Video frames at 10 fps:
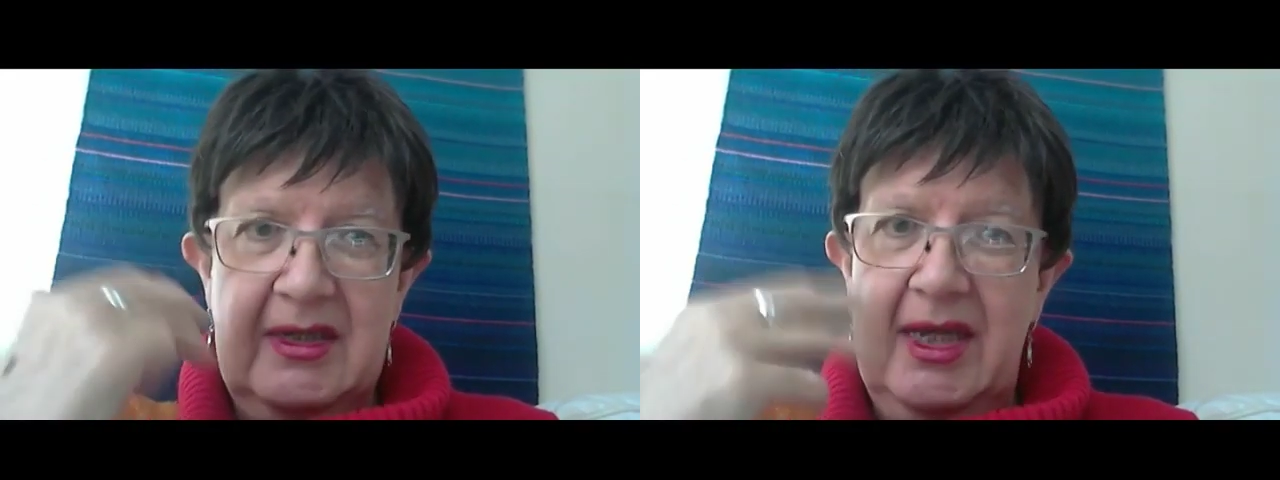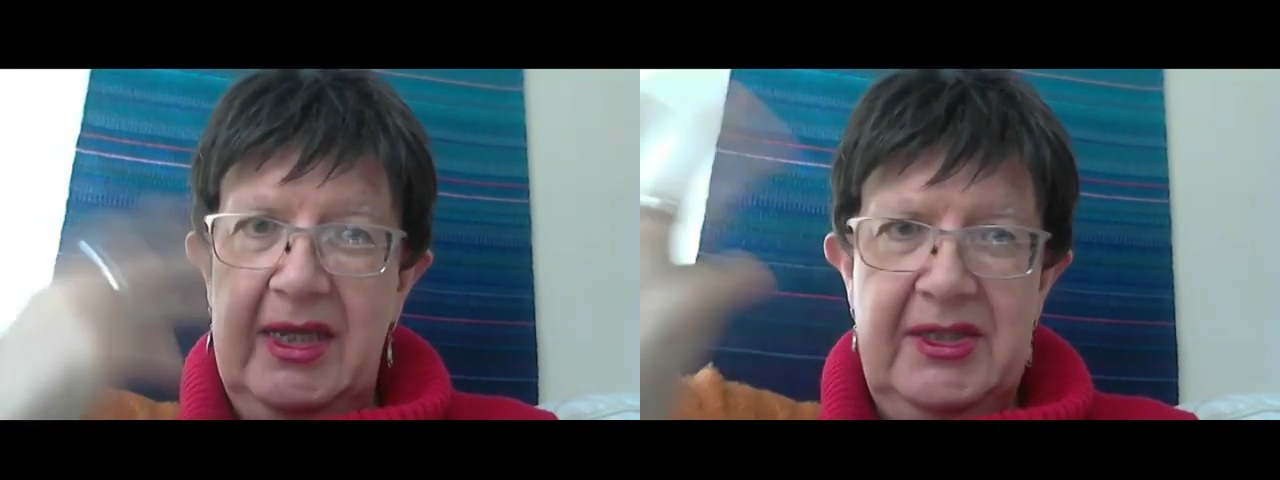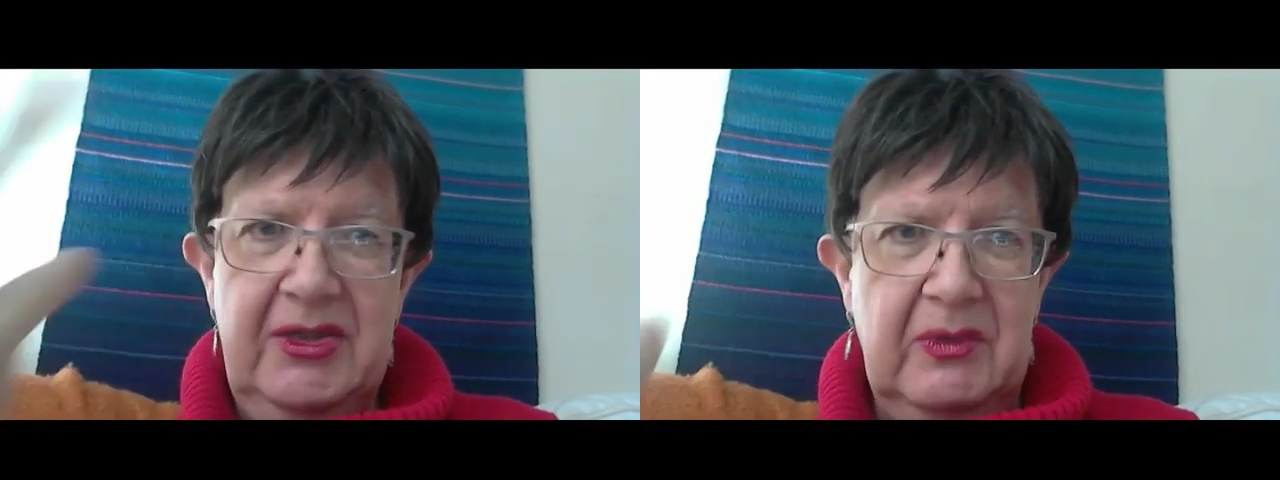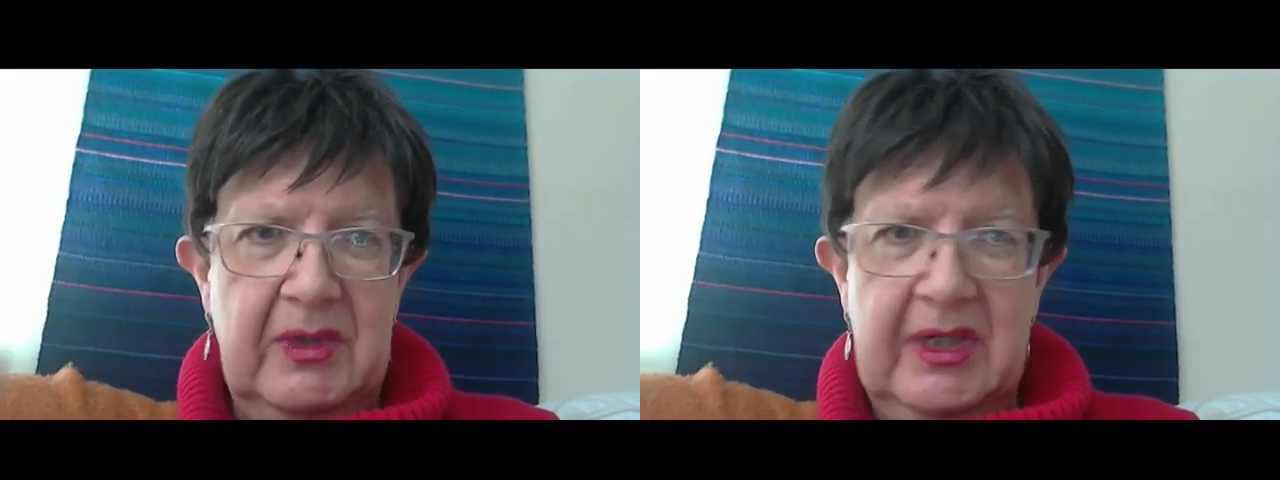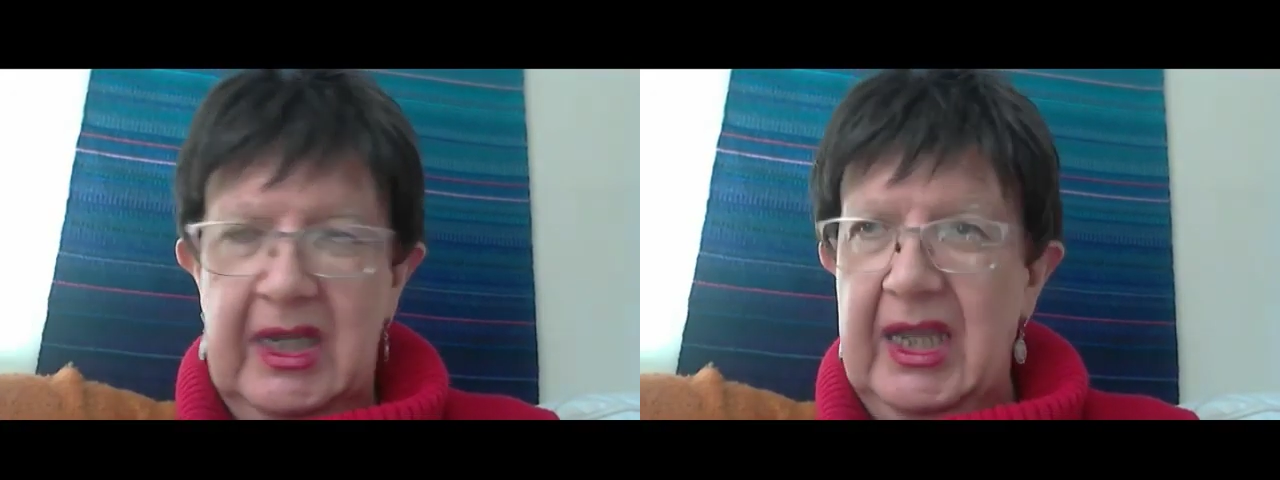a
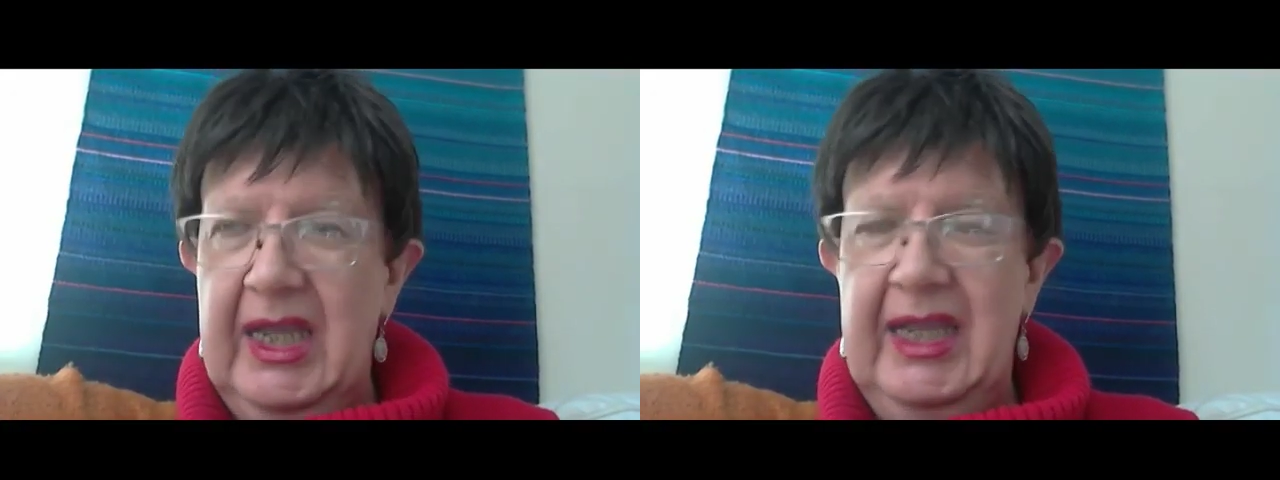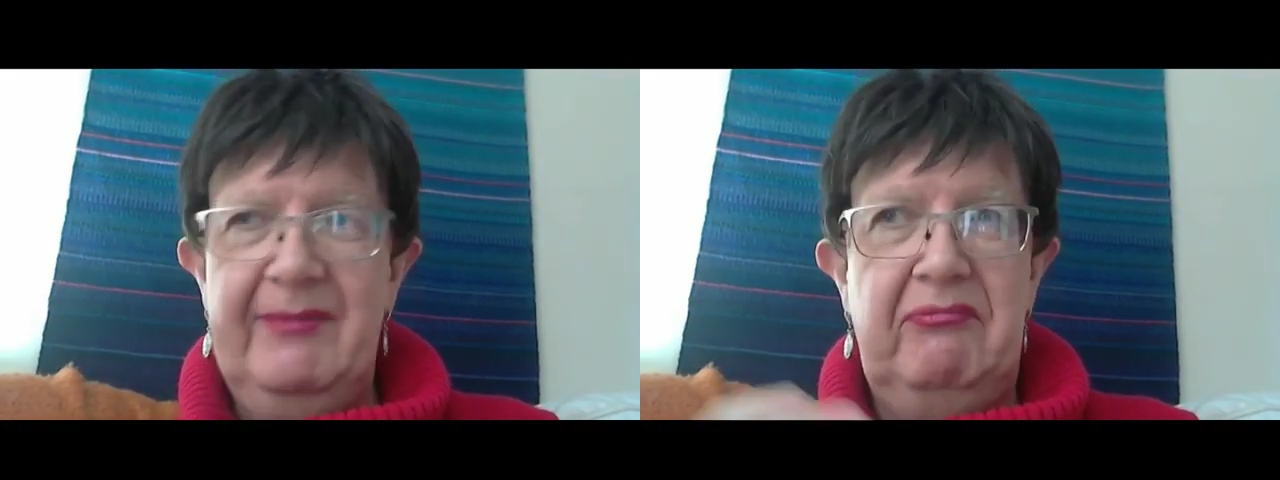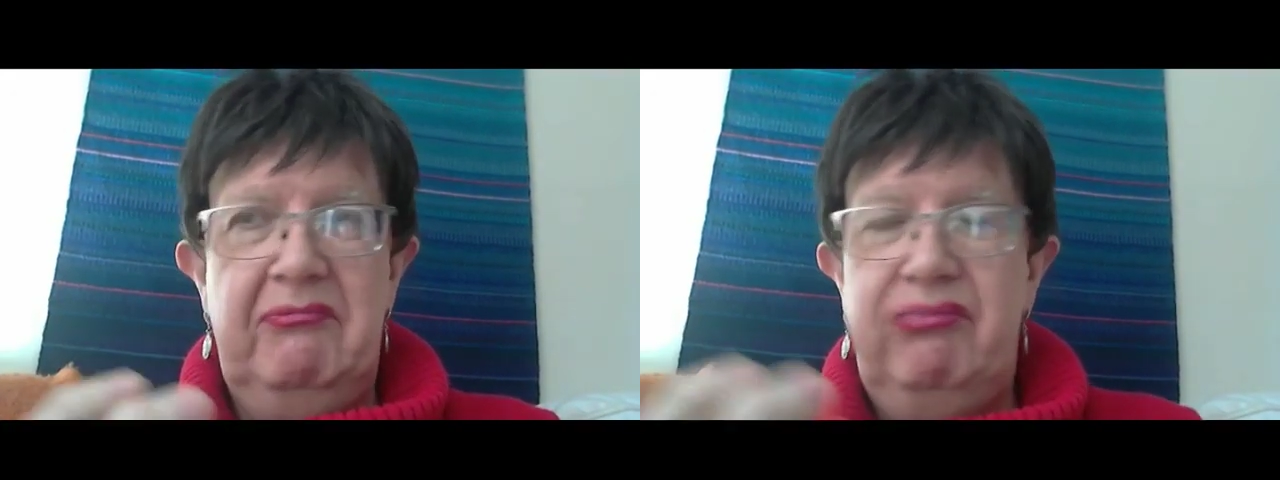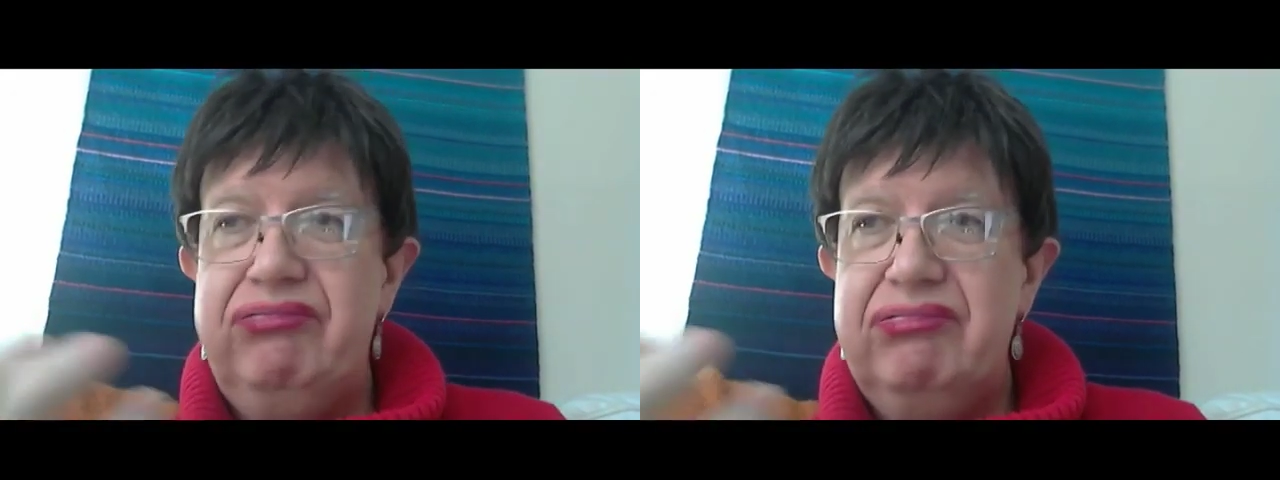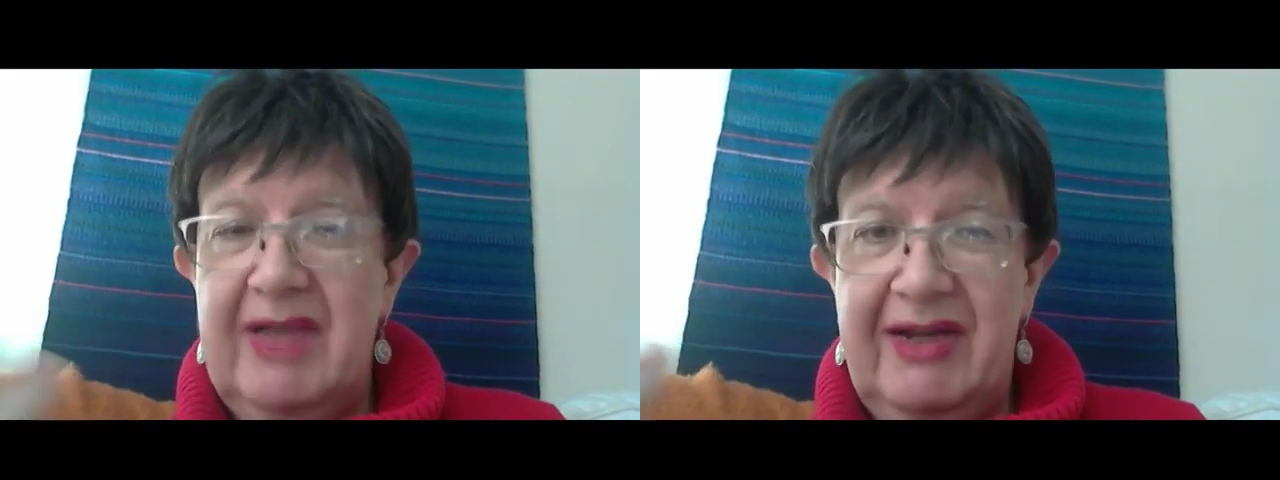duke, a
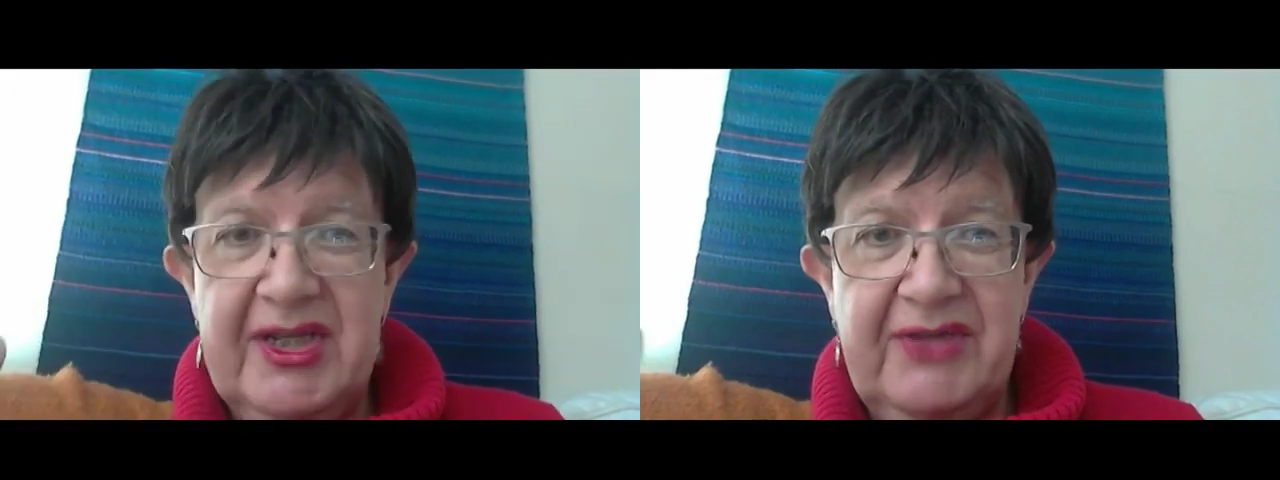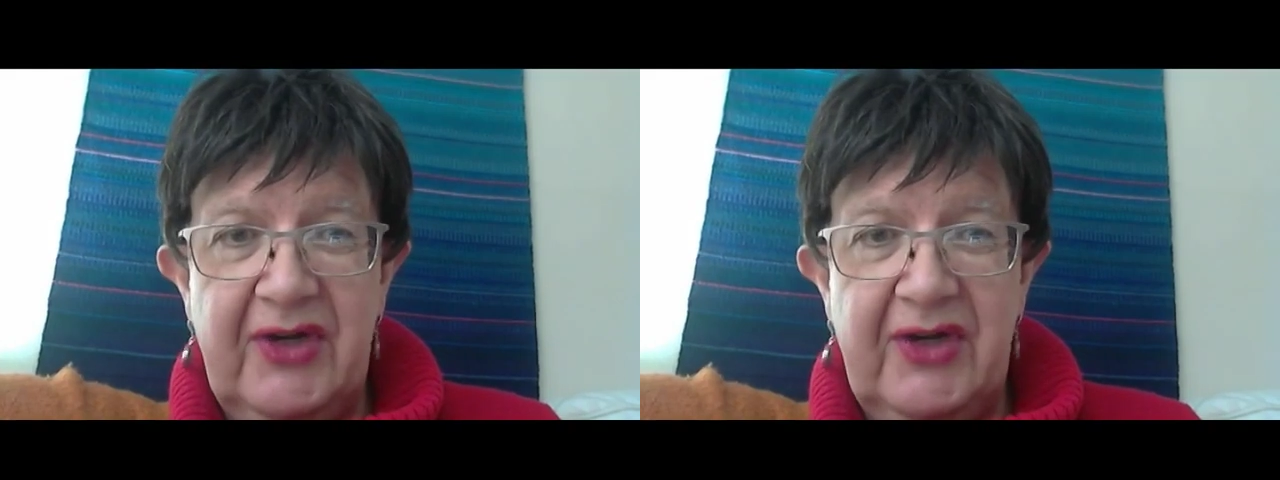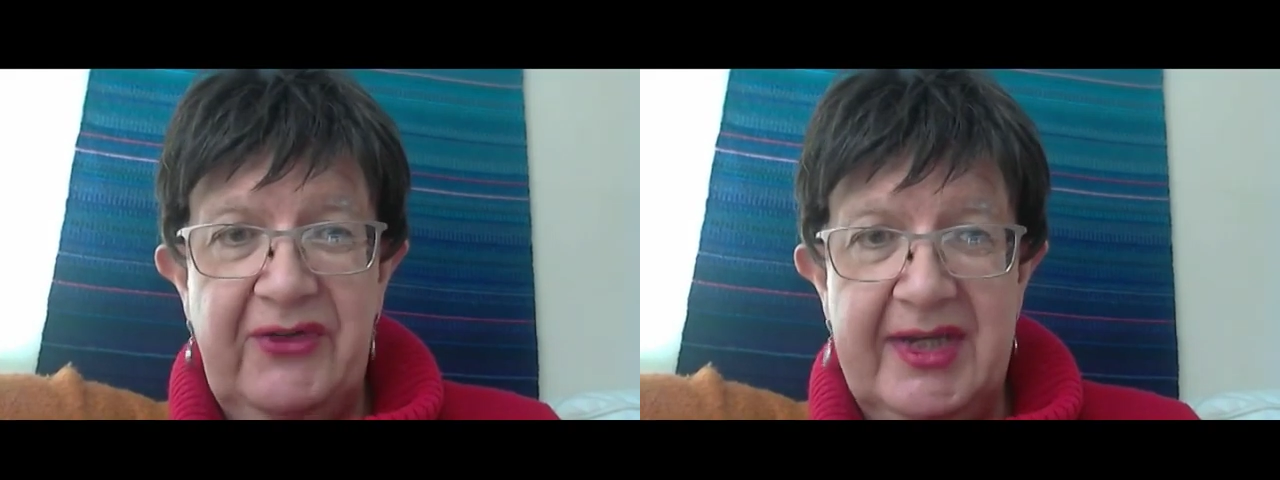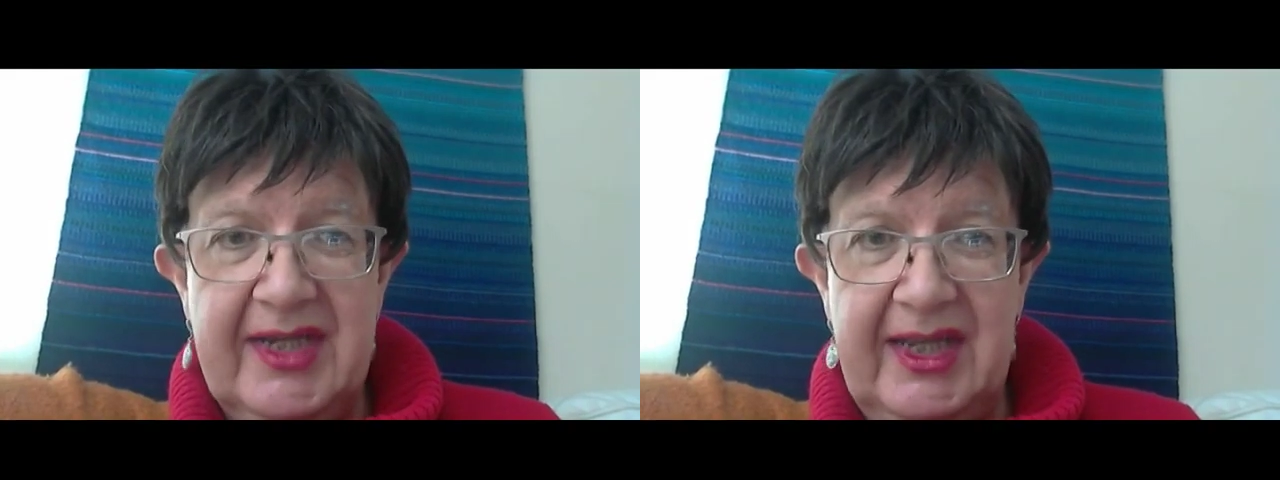aristocratic